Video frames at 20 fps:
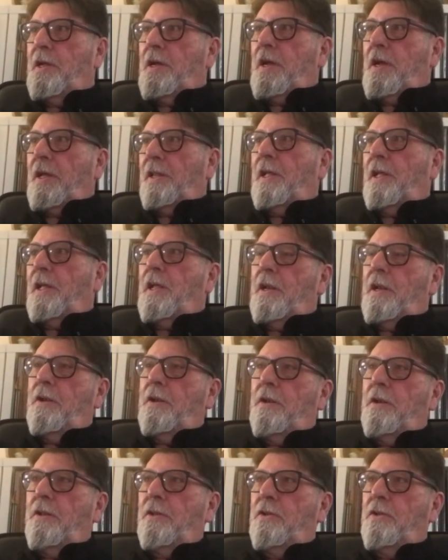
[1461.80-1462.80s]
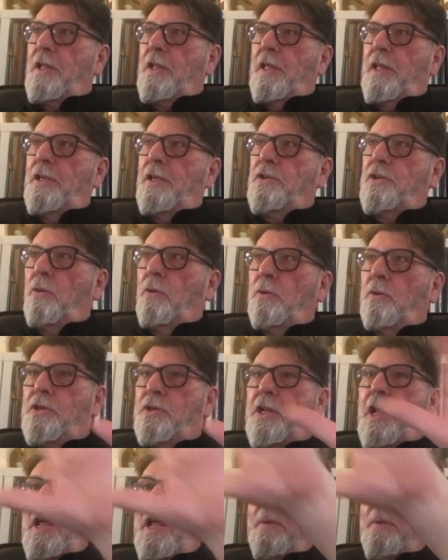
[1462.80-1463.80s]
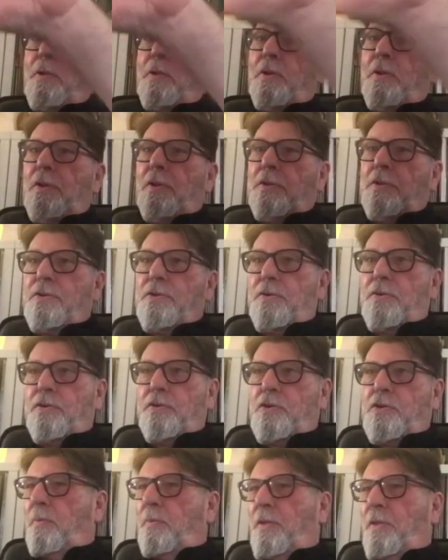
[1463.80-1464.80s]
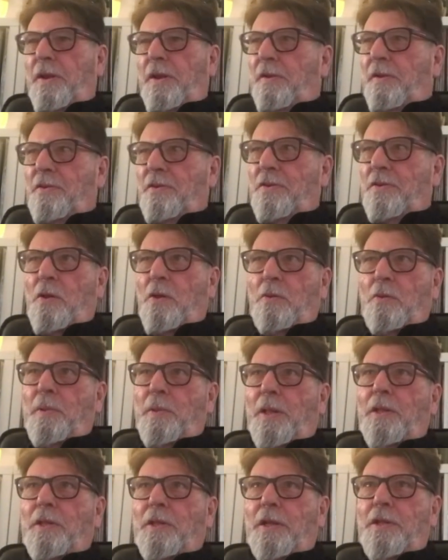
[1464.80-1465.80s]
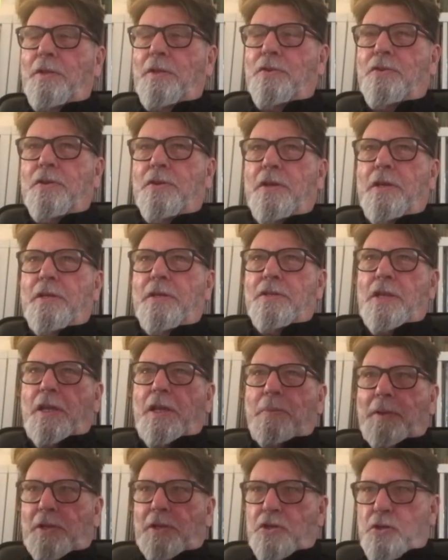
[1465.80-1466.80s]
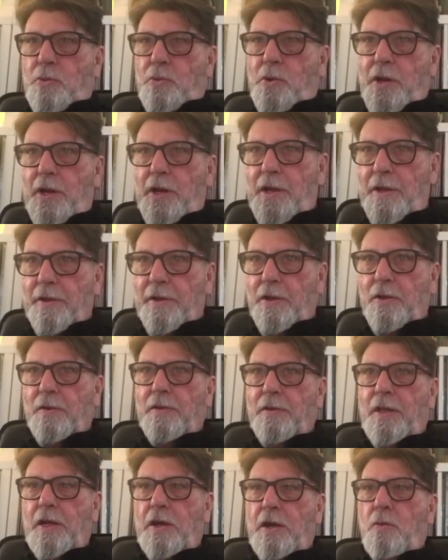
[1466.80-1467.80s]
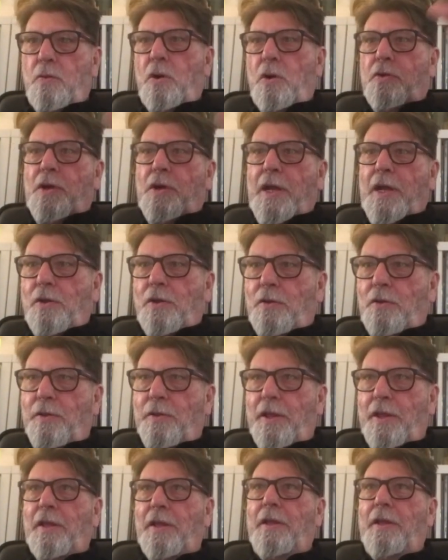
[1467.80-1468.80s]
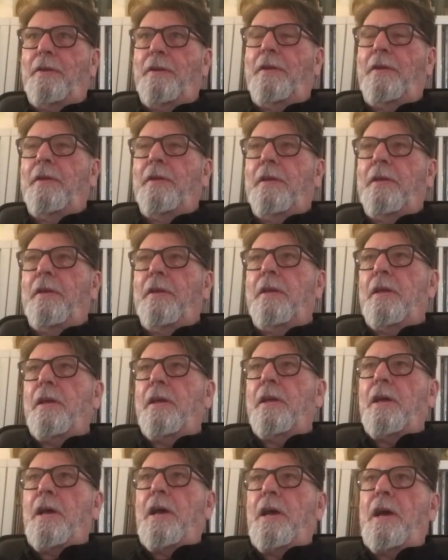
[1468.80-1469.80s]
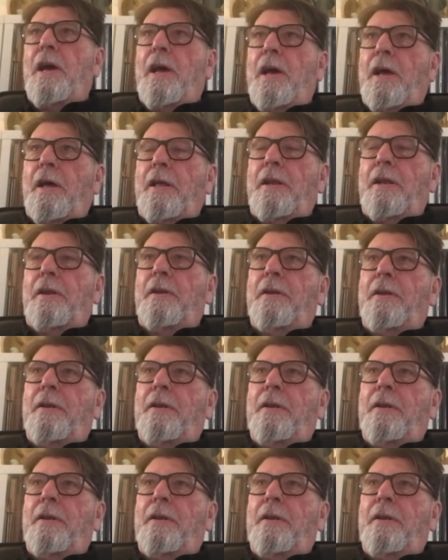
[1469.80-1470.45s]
and then there's like these old stables or something, these old buildings. It's like a big square, like a quadrangle thing. And